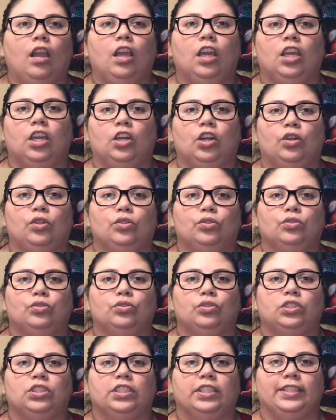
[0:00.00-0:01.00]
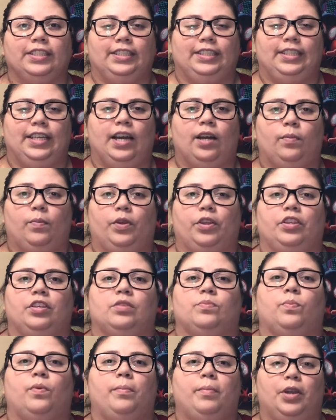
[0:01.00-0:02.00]
he goes to this town where
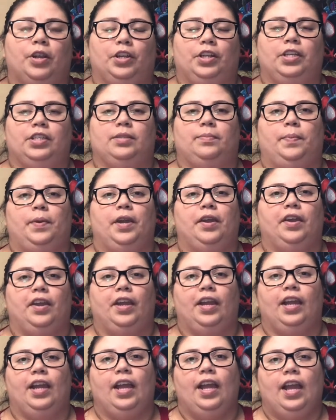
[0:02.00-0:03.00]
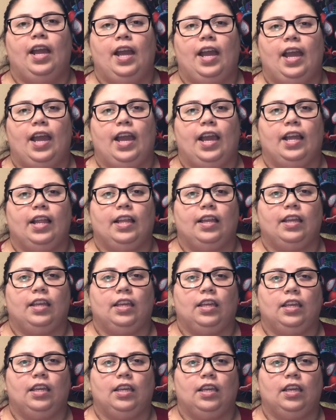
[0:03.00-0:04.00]
these women are disappearing, and
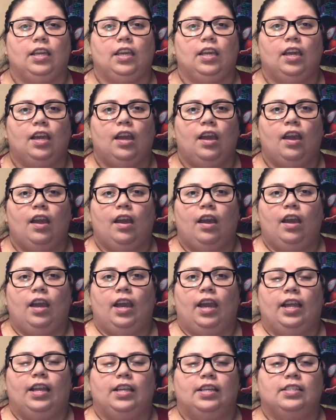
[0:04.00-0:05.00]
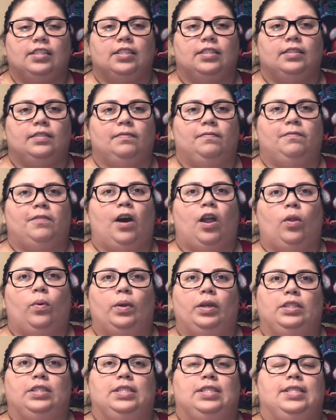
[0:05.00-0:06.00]
he's
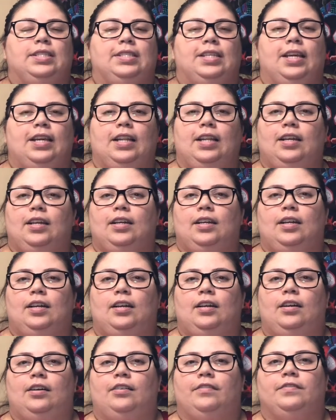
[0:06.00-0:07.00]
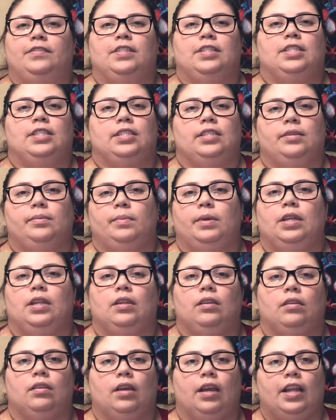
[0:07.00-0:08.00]
following the scent of this
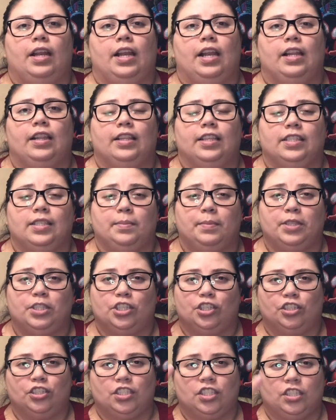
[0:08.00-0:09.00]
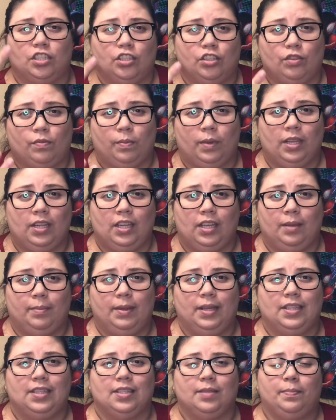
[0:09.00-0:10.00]
demon, and the demon turns into 3
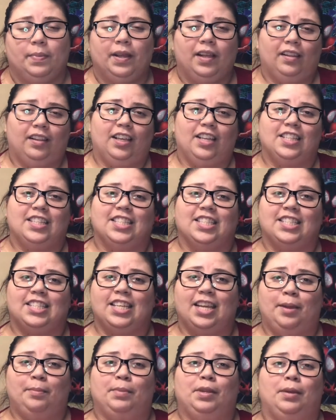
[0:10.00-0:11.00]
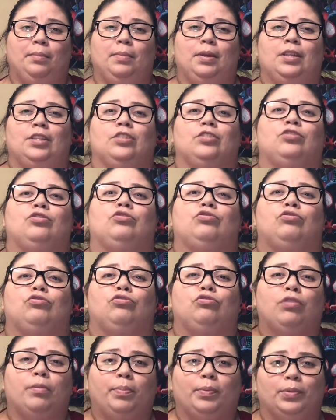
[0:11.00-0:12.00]
demons. Apparently it's the same demon
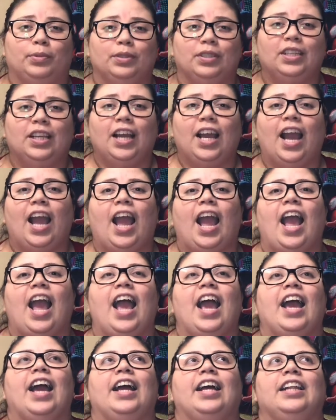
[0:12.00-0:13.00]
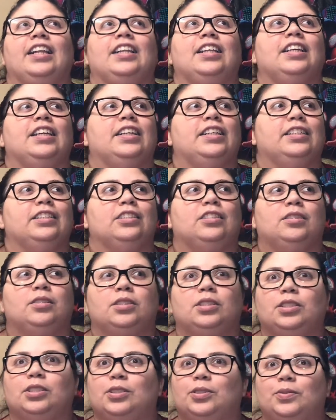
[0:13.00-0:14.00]
tripled, and
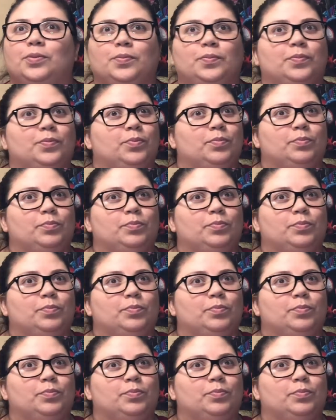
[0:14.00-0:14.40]
it's